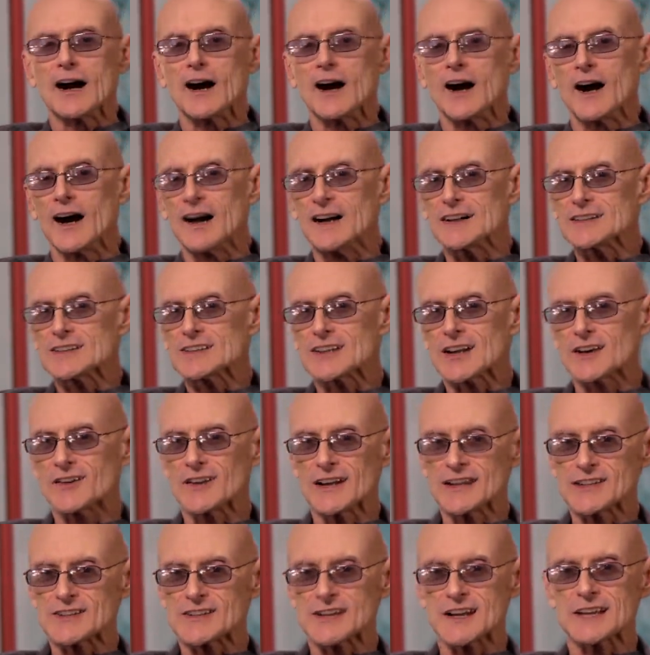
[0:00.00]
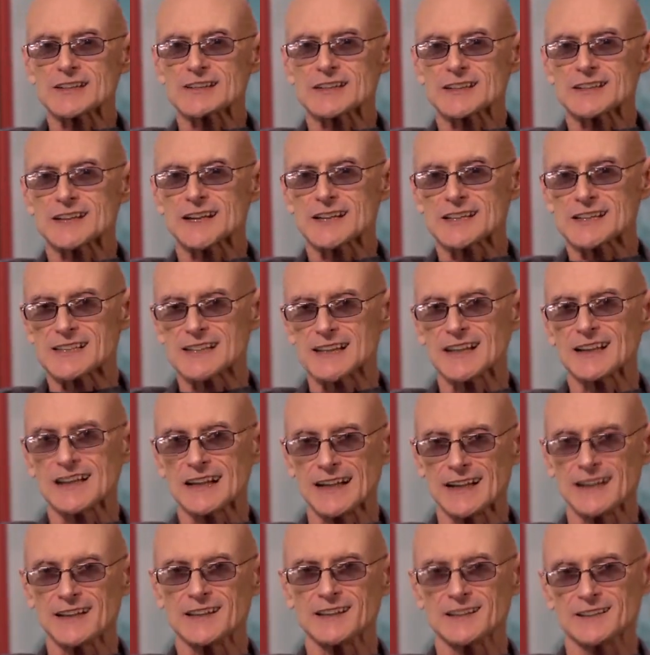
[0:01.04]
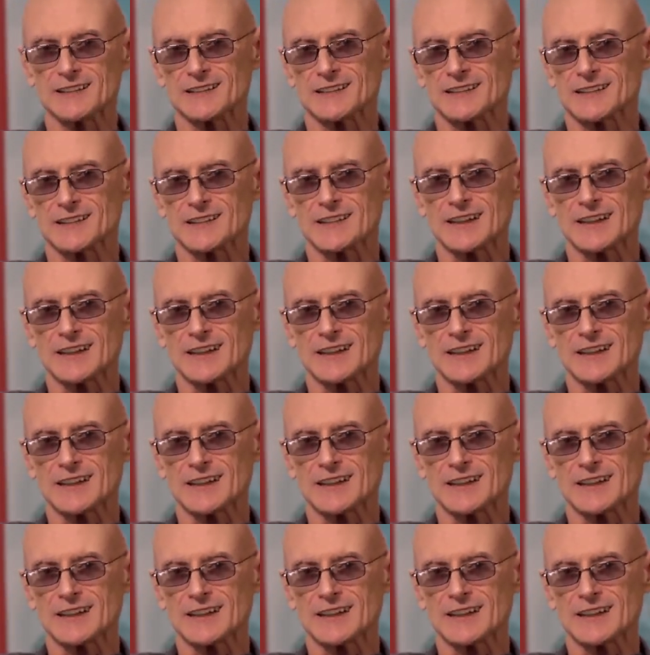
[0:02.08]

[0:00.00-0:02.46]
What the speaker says: also is just a silly